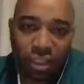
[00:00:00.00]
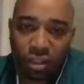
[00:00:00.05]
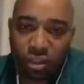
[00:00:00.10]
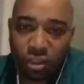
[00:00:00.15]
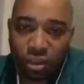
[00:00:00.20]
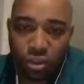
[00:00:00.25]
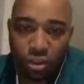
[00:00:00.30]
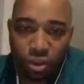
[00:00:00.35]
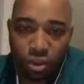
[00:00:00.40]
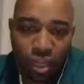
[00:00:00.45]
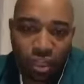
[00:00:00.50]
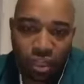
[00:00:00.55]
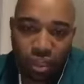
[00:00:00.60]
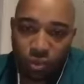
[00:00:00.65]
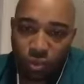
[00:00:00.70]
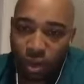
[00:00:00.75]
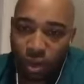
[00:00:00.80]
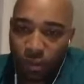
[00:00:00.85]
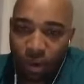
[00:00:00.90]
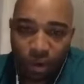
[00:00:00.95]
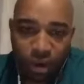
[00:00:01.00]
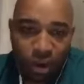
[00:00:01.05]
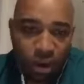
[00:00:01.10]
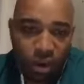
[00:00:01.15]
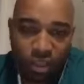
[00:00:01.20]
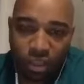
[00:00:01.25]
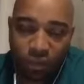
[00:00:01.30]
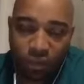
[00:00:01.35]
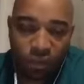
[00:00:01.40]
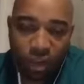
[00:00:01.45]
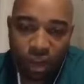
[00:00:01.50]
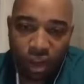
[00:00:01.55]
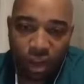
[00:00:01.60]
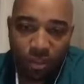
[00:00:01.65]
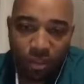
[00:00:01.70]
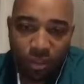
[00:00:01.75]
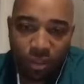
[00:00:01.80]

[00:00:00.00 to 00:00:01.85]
you guys can run around all these different companies.